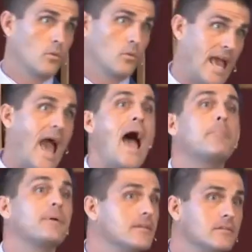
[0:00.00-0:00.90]
We
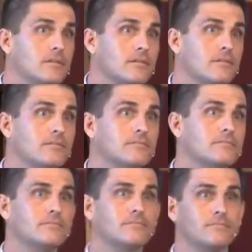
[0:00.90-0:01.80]
happened
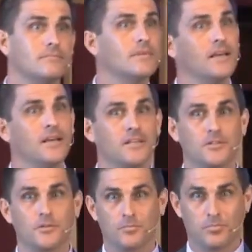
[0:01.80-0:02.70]

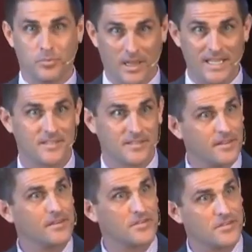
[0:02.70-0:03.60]
to place
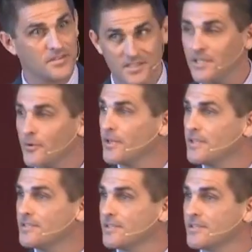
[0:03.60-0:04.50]
this
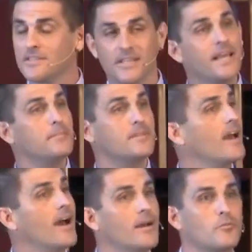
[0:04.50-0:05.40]
series at the same
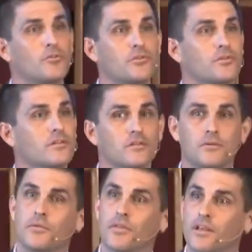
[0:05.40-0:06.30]
time we're doing a
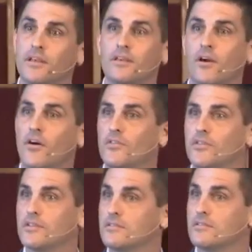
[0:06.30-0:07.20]
little thing called
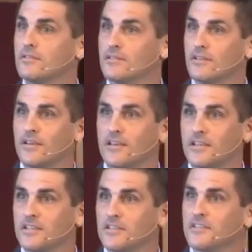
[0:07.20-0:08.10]
the
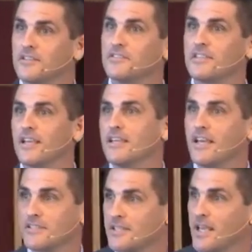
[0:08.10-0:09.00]
Say
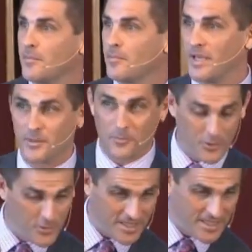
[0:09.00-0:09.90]
Yes campaign, where
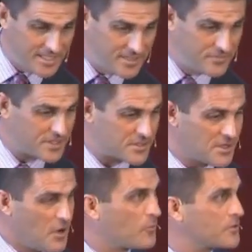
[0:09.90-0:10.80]
you can leave this
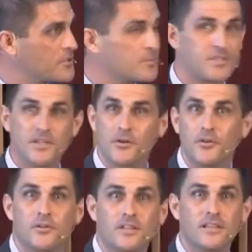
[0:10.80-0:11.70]
worship center,
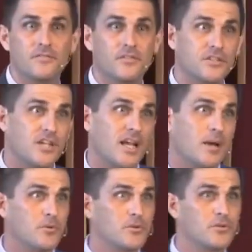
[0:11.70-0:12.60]
you could leave the
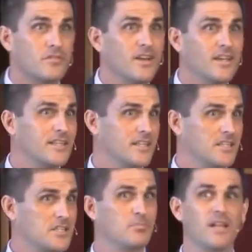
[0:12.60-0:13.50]
chapel, and you can find a
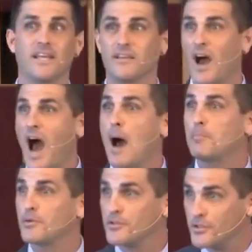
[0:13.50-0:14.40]
display of
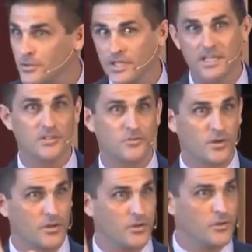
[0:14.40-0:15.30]
opportunities
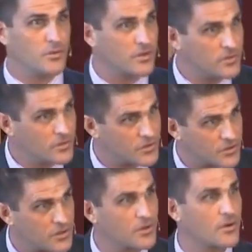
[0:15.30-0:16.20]
where you can
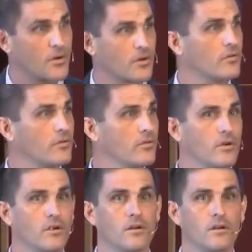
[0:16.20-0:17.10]
serve
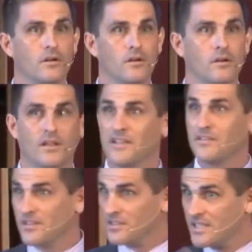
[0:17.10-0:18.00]

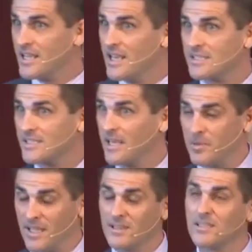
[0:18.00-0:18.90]
and the Say Yes
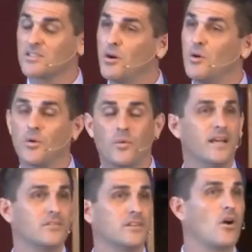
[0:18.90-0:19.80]
campaign, this go
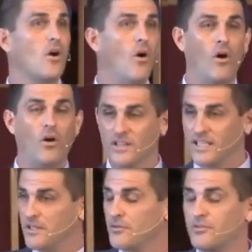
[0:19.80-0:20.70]
around, is all
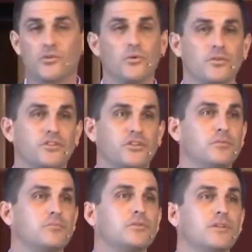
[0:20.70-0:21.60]
geared towards
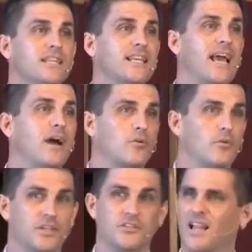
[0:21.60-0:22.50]
community
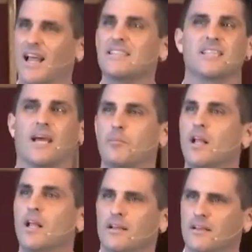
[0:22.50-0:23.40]
outreach. Last time
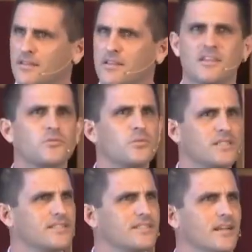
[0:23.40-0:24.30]
uh, that this
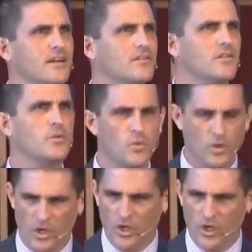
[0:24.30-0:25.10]
was done,